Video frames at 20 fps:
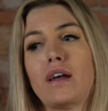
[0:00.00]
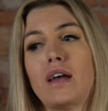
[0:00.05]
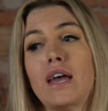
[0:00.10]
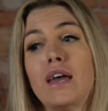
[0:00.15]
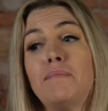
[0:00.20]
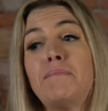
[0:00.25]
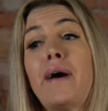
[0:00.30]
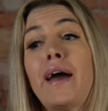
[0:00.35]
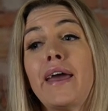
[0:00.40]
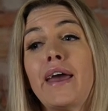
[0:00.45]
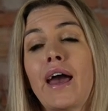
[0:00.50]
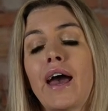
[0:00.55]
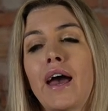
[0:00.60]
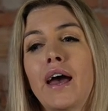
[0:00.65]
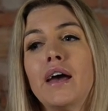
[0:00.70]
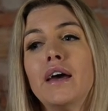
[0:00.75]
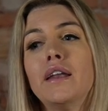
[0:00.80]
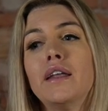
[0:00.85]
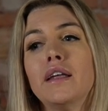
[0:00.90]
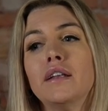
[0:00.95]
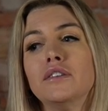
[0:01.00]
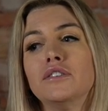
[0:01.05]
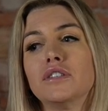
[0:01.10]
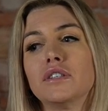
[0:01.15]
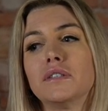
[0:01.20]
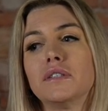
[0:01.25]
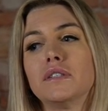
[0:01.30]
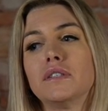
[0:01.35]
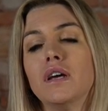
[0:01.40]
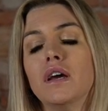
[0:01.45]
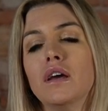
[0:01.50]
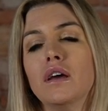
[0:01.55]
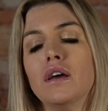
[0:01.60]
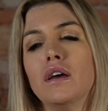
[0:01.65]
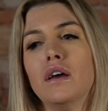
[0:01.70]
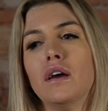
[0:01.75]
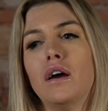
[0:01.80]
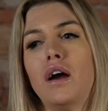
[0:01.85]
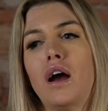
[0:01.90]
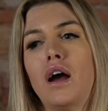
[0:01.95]
in my head and just
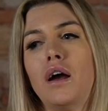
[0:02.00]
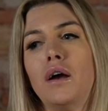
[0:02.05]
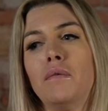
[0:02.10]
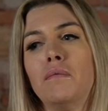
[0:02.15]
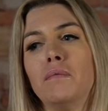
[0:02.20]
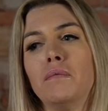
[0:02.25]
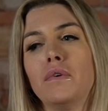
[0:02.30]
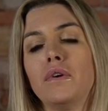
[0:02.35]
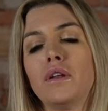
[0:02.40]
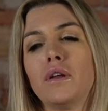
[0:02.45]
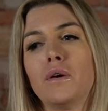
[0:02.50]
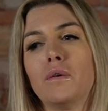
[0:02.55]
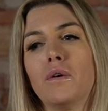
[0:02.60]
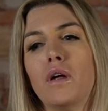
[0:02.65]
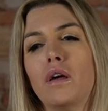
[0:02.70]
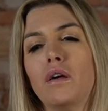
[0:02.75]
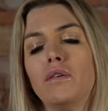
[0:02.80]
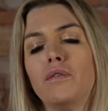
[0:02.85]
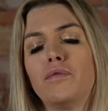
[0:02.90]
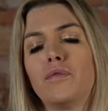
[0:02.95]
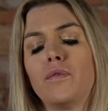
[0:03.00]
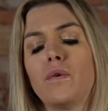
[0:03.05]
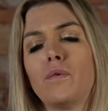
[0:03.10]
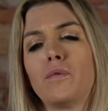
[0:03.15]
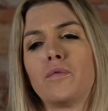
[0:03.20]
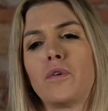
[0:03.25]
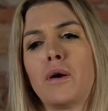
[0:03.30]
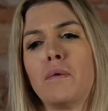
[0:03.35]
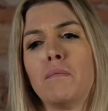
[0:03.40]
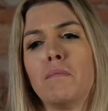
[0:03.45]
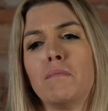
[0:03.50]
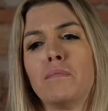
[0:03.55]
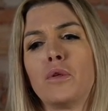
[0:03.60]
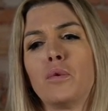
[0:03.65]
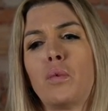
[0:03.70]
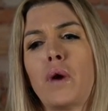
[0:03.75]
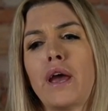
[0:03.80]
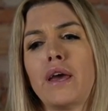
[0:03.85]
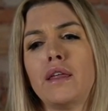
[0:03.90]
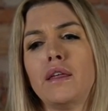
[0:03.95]
um, you know f- from
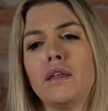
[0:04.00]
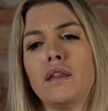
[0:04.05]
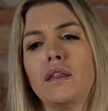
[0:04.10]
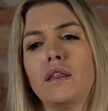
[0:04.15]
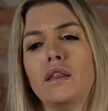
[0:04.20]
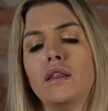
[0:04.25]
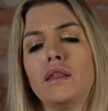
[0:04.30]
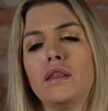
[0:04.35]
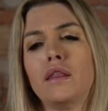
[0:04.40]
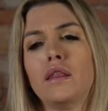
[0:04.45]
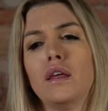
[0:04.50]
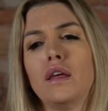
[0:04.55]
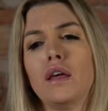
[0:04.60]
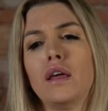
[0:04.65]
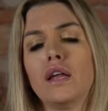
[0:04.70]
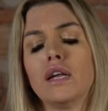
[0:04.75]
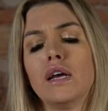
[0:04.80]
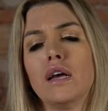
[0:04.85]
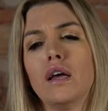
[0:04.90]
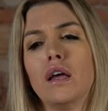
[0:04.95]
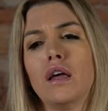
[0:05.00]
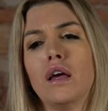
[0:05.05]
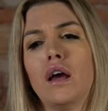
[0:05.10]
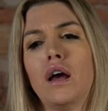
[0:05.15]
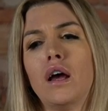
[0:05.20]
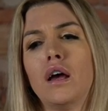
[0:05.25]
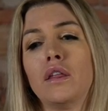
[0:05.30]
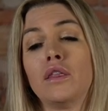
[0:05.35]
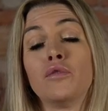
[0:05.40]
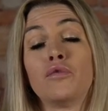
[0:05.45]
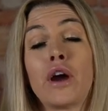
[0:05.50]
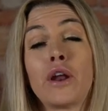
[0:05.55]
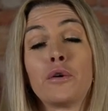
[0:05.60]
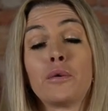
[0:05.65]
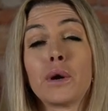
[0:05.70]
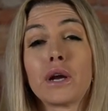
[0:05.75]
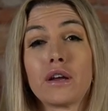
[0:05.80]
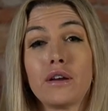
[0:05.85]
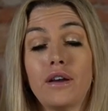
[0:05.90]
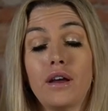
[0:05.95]
the way uh, the
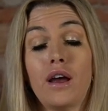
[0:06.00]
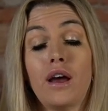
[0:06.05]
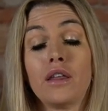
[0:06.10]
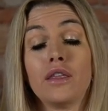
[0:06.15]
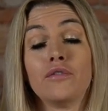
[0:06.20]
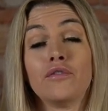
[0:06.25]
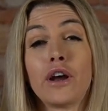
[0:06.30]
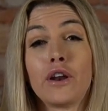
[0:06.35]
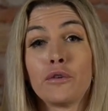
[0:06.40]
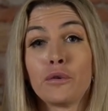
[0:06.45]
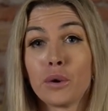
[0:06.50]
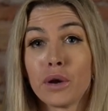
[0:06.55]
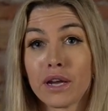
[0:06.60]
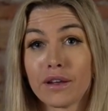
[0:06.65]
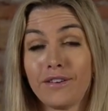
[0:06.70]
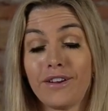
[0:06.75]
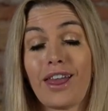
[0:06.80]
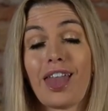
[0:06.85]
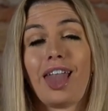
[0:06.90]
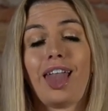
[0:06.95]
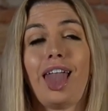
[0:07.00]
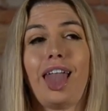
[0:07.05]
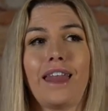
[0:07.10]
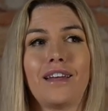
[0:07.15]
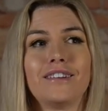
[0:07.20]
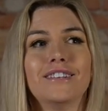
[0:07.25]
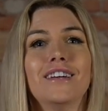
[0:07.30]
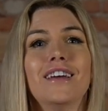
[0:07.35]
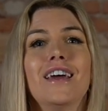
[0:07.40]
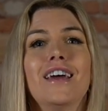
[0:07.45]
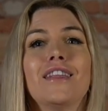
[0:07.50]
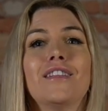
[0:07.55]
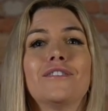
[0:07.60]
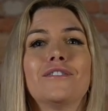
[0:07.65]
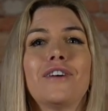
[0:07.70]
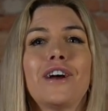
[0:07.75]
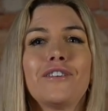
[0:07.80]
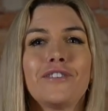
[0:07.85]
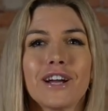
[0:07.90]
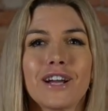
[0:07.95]
rhetoric uh, the rhetoric. Uh, the
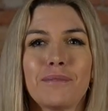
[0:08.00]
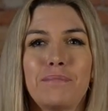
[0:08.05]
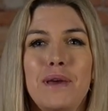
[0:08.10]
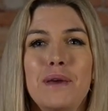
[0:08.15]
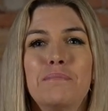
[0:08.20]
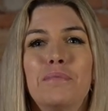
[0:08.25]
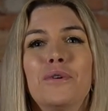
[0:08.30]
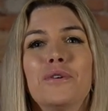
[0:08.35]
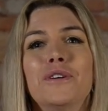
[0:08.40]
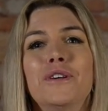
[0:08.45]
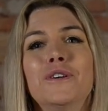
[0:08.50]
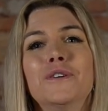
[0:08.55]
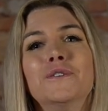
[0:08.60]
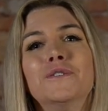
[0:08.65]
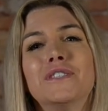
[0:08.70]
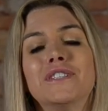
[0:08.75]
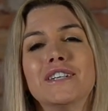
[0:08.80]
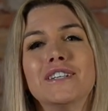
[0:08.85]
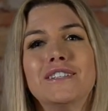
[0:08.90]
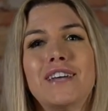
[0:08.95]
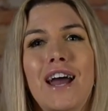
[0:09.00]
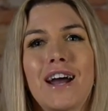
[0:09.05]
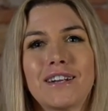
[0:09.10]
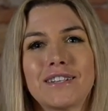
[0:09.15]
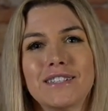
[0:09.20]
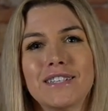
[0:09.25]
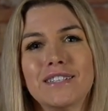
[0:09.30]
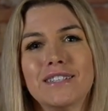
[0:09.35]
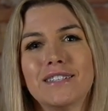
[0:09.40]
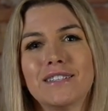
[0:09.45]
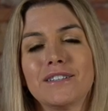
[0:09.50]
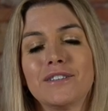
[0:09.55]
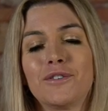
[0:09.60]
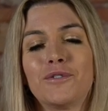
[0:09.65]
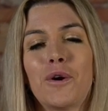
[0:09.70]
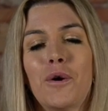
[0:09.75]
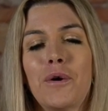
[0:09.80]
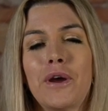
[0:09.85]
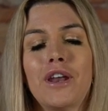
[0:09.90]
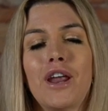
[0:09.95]
rhetoric people used in Texas
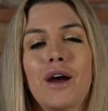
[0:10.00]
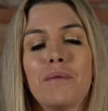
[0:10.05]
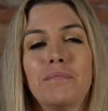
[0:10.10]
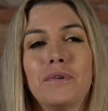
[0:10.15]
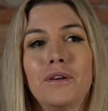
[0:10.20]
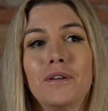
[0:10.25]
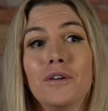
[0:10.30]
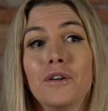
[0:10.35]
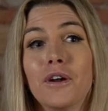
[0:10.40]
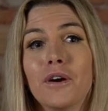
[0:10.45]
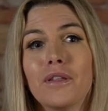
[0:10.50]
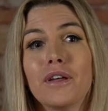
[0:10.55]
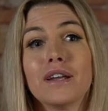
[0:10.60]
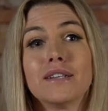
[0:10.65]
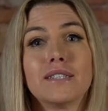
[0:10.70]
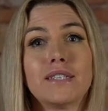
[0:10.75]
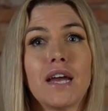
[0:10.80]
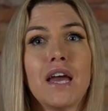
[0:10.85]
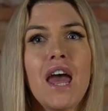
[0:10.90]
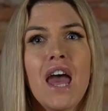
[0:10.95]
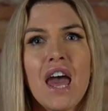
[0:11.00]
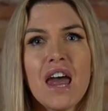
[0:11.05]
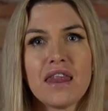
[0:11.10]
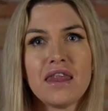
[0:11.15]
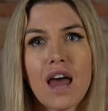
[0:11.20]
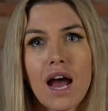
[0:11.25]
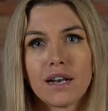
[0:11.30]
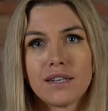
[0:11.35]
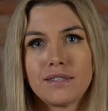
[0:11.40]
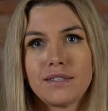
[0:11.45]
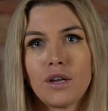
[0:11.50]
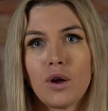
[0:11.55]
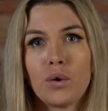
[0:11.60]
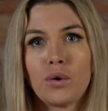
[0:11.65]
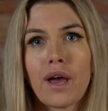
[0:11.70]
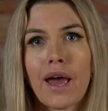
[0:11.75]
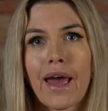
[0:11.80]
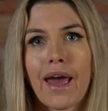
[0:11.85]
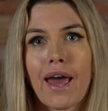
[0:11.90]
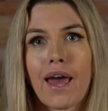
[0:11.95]
growing up, you know, they'd say, that's so
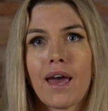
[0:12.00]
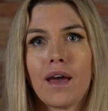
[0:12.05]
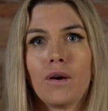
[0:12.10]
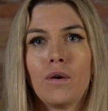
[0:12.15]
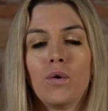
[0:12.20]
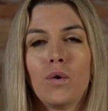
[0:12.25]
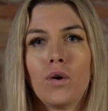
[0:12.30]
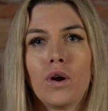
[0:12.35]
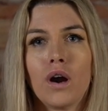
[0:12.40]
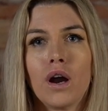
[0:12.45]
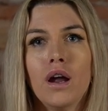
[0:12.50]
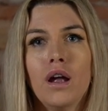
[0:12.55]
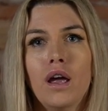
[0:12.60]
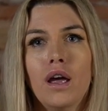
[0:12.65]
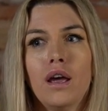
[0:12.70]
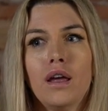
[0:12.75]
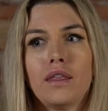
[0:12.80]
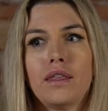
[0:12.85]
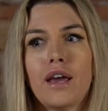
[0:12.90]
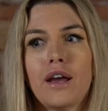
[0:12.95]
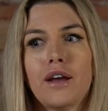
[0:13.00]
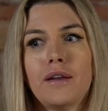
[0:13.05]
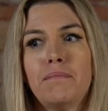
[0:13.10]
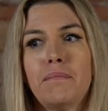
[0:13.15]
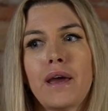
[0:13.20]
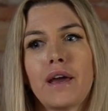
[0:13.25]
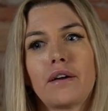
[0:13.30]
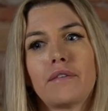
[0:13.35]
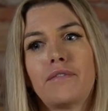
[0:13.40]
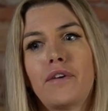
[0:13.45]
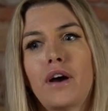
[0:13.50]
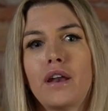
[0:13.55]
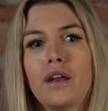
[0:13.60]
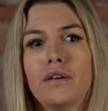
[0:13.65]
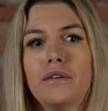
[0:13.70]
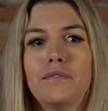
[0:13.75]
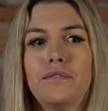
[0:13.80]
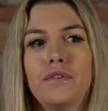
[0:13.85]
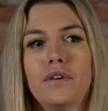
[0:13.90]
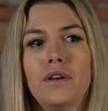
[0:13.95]
gay, or they'd make fun
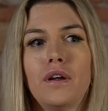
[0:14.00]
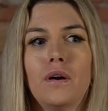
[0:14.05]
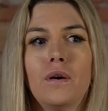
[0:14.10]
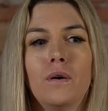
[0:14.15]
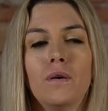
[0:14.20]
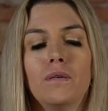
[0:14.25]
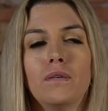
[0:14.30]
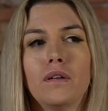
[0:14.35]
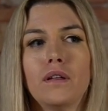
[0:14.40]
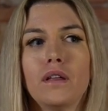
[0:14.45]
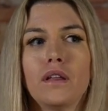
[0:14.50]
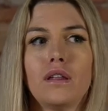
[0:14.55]
of, you know,